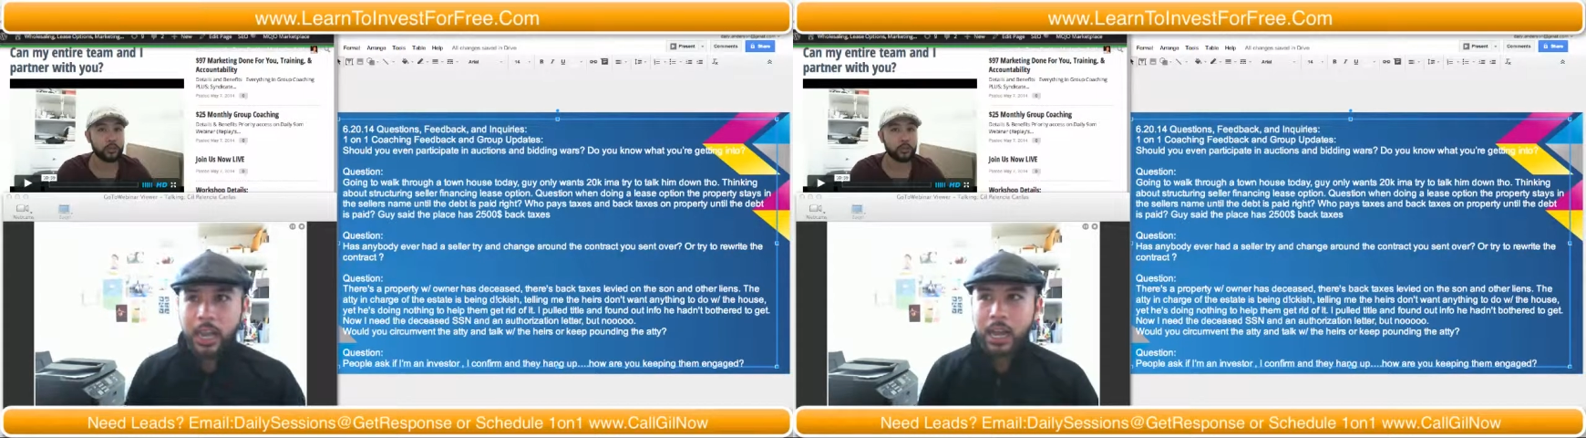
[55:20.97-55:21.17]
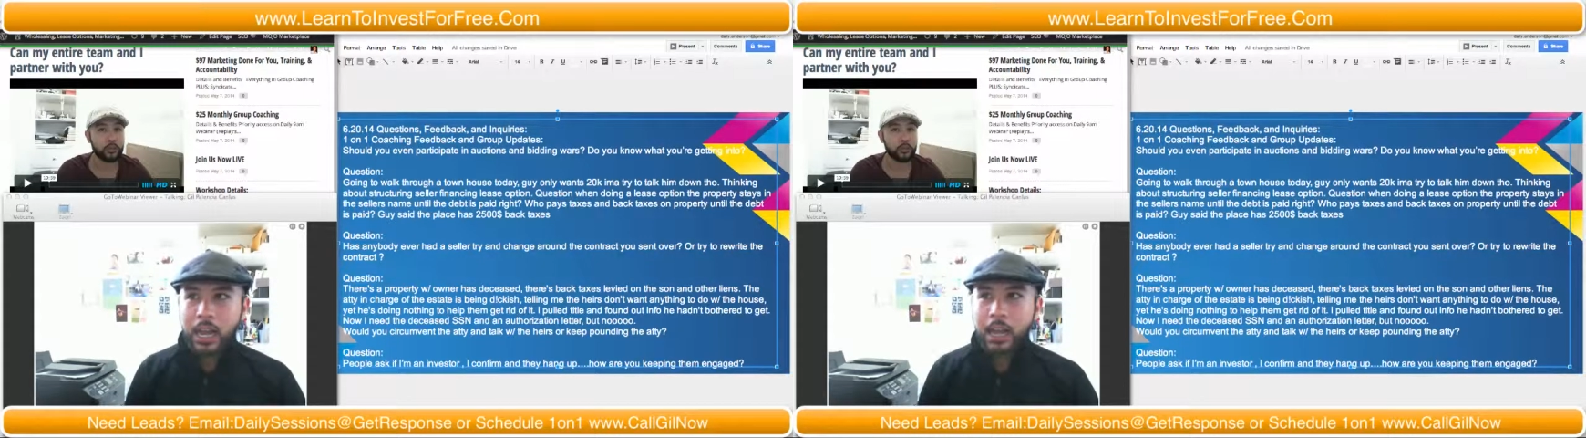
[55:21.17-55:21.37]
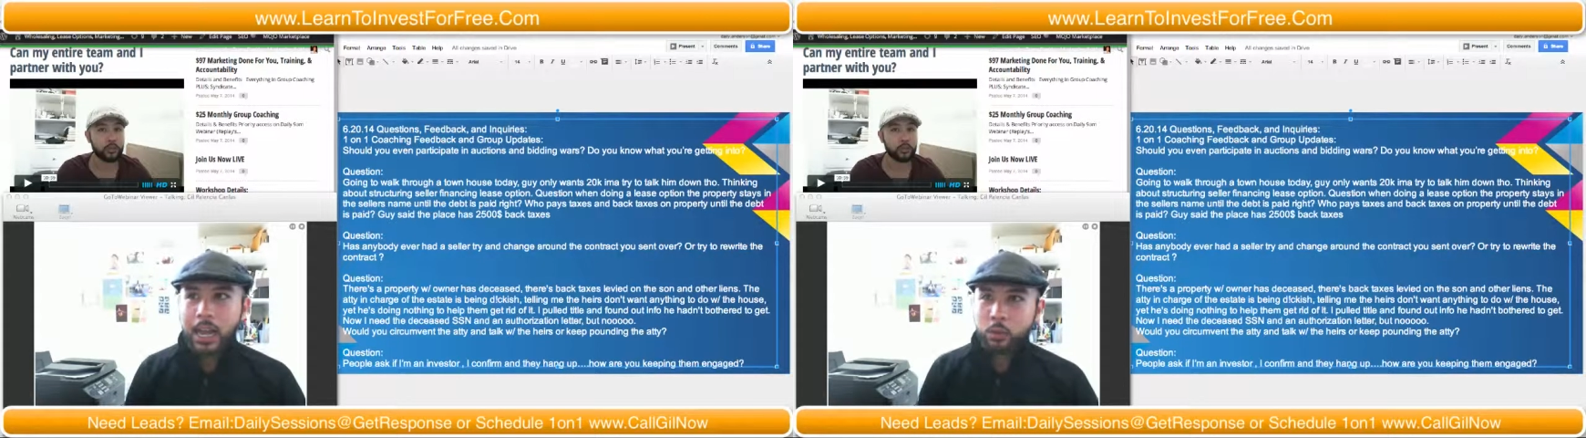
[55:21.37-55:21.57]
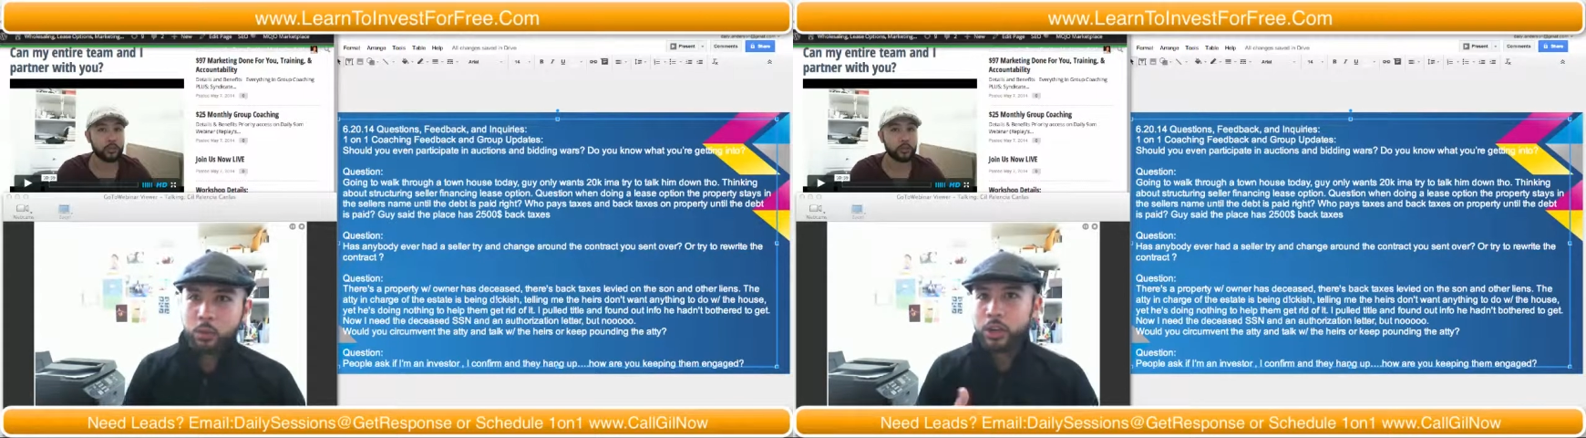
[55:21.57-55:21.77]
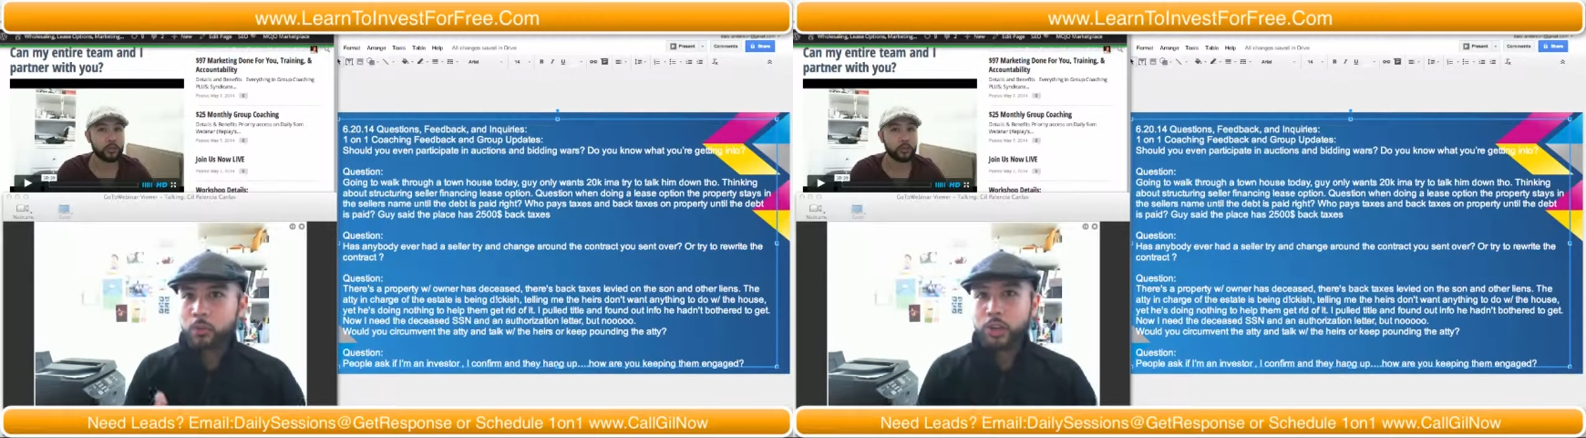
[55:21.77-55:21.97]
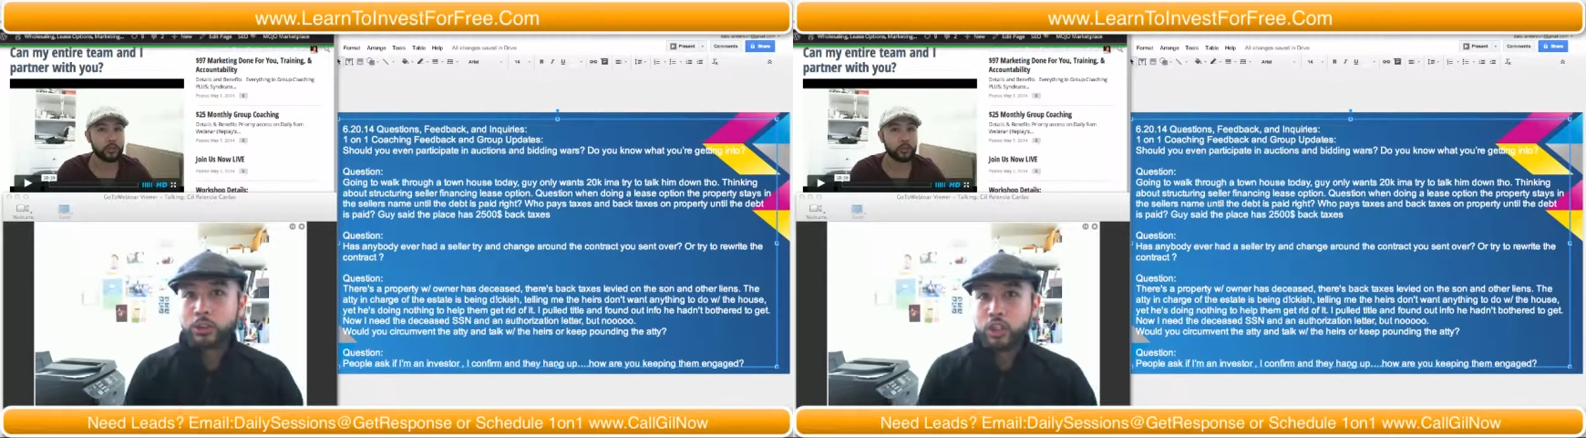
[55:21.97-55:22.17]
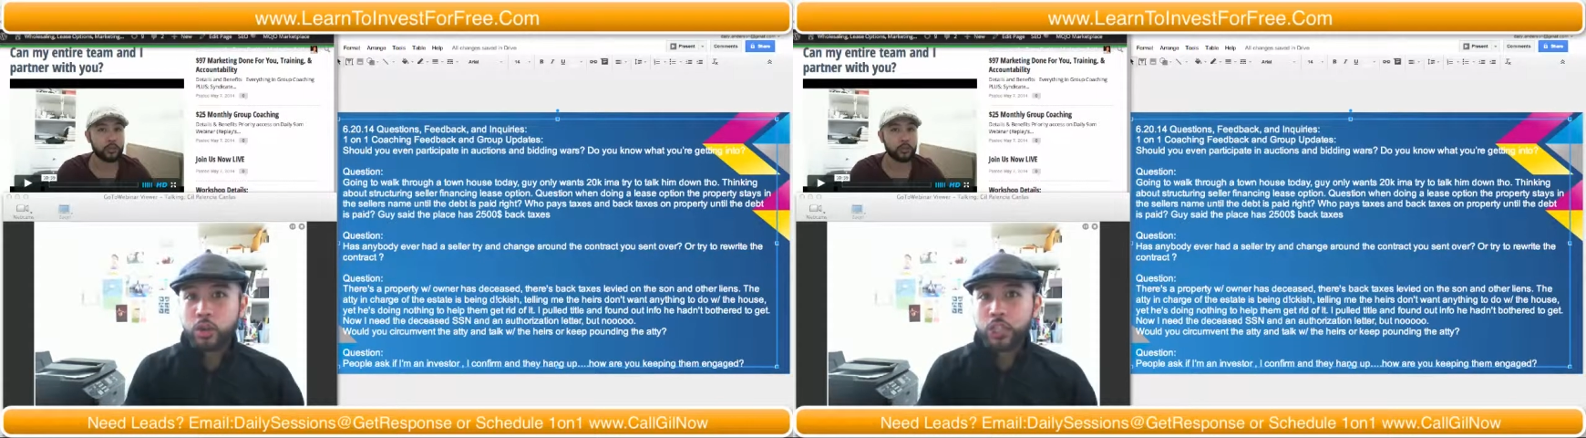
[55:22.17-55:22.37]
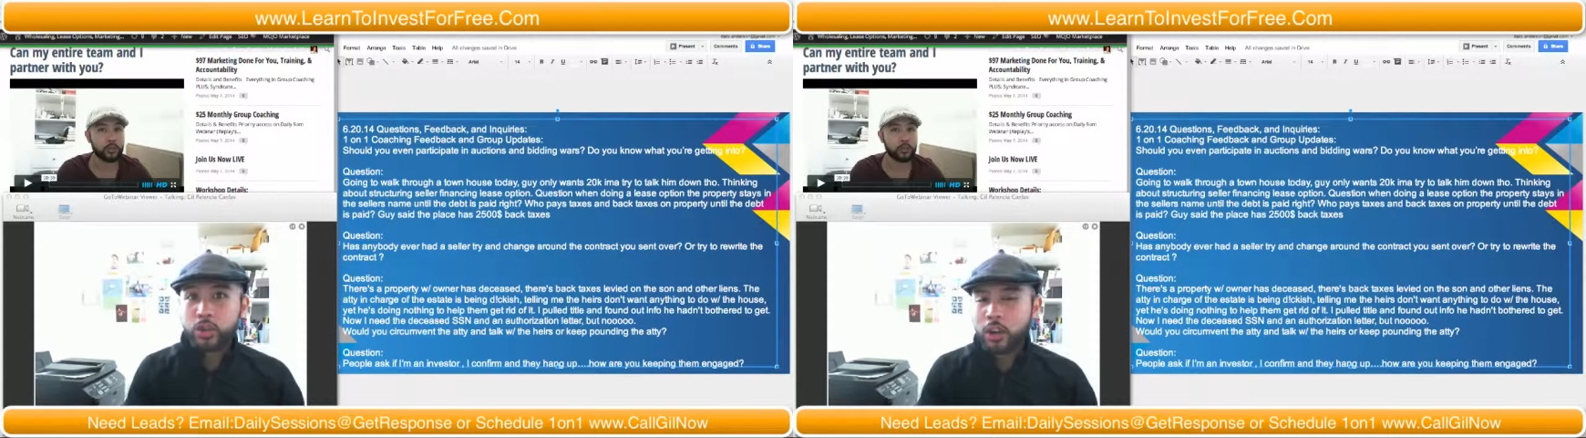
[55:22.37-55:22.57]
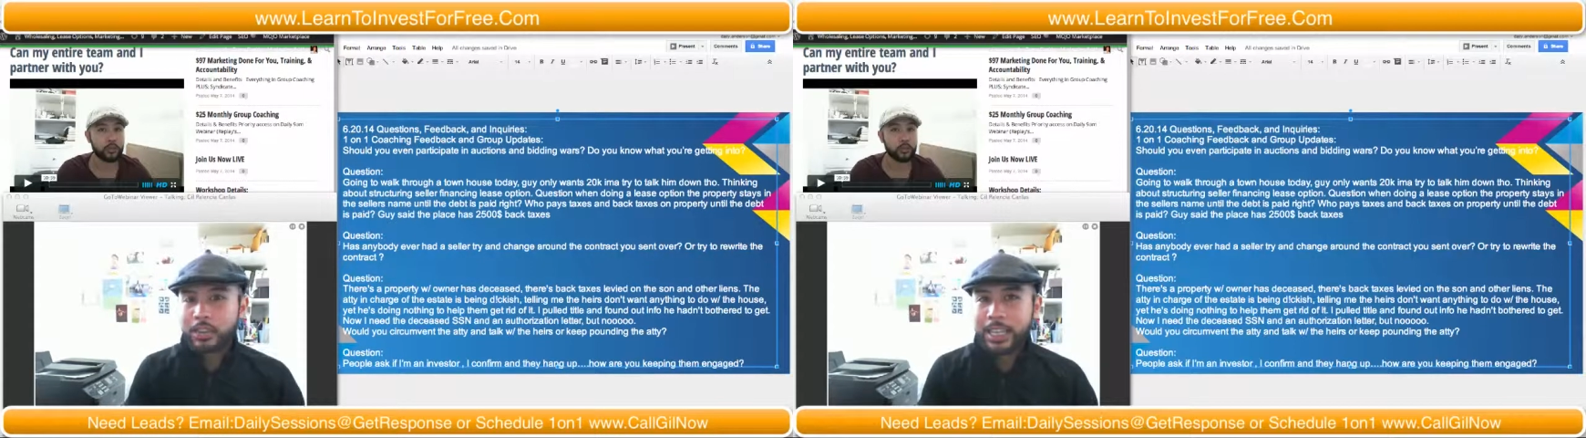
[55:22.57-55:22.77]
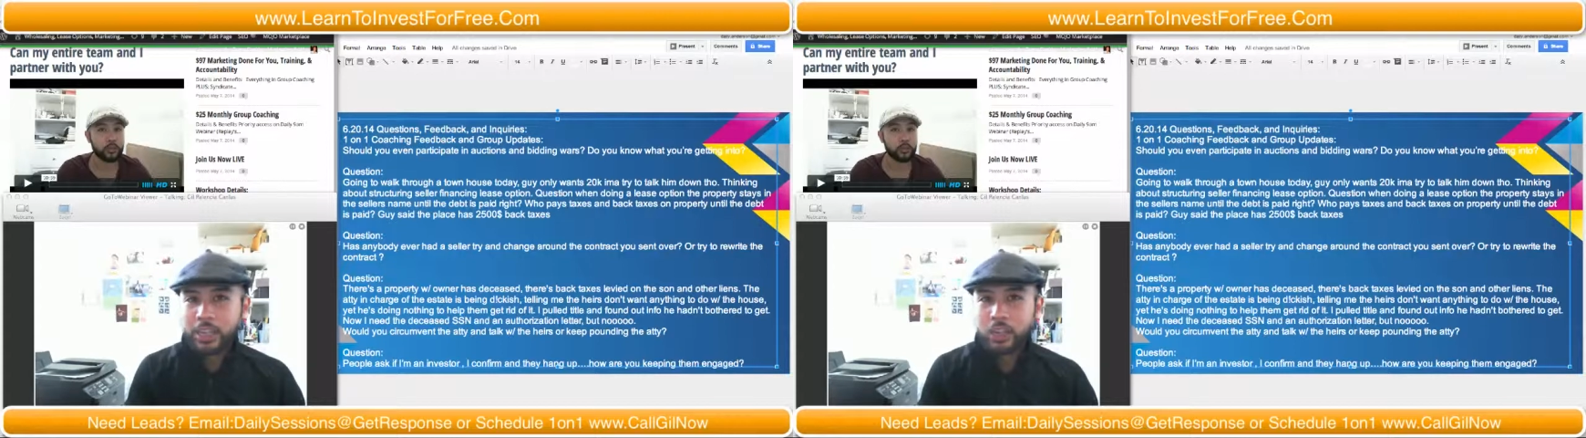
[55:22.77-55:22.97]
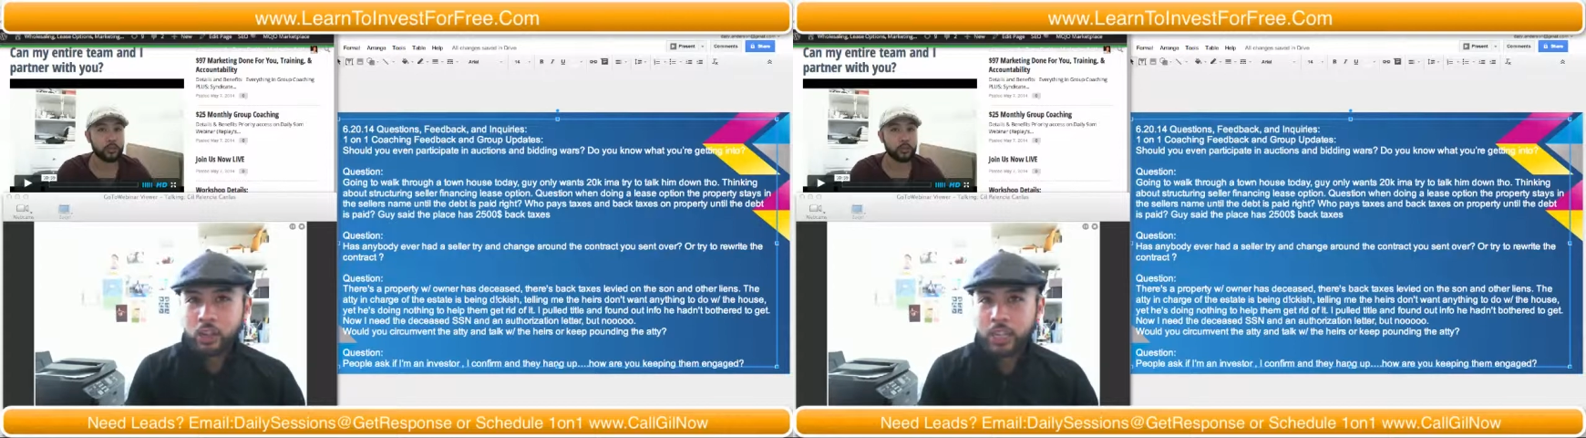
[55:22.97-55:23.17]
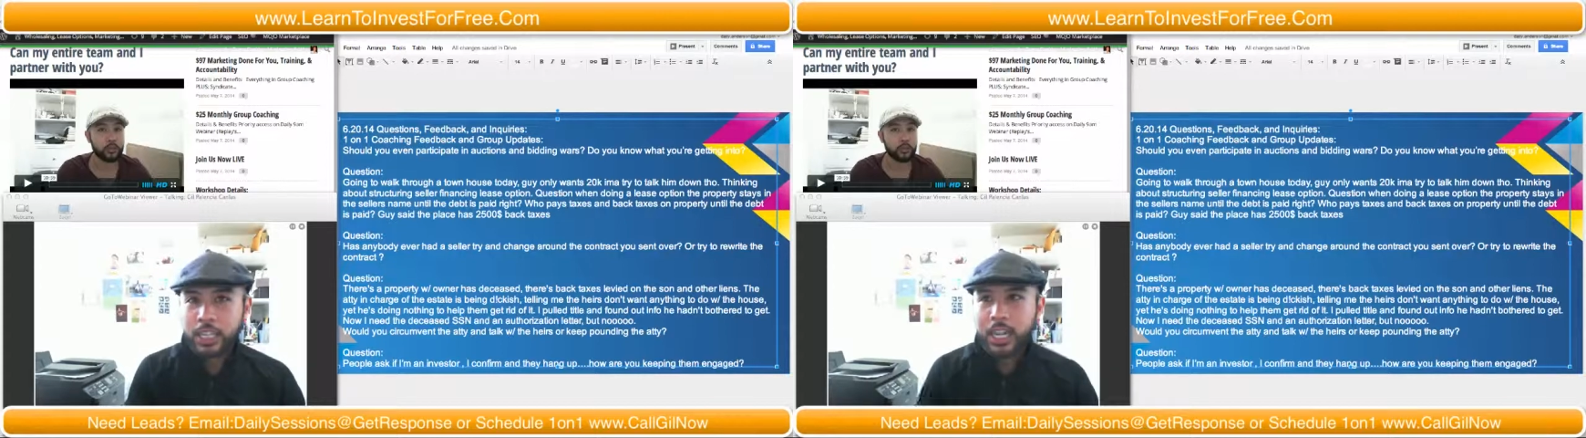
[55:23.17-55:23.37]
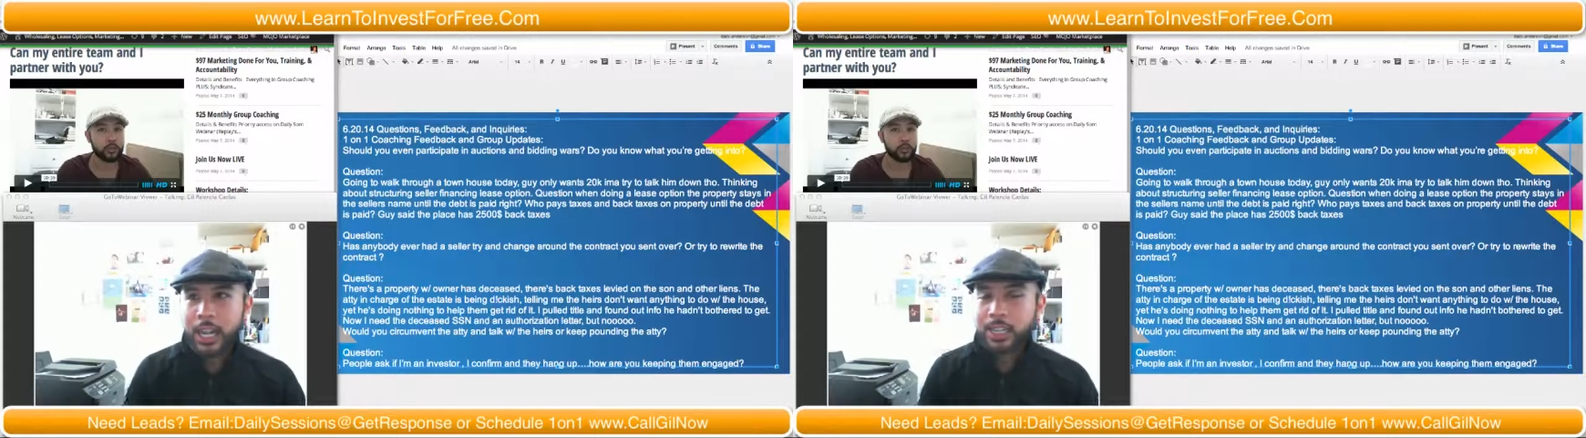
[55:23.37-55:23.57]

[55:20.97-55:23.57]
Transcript: I wouldn't want to join you on that journey.